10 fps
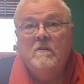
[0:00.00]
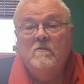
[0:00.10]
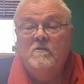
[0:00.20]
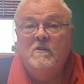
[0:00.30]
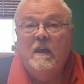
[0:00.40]

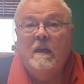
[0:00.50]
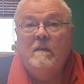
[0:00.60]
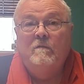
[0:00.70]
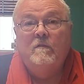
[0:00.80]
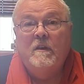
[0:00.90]
to
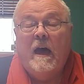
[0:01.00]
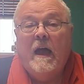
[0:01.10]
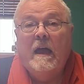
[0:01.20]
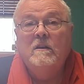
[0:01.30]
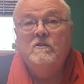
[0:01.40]
save
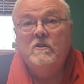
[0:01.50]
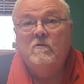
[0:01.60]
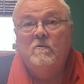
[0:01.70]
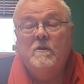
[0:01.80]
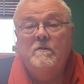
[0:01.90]
dying
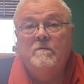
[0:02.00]
children,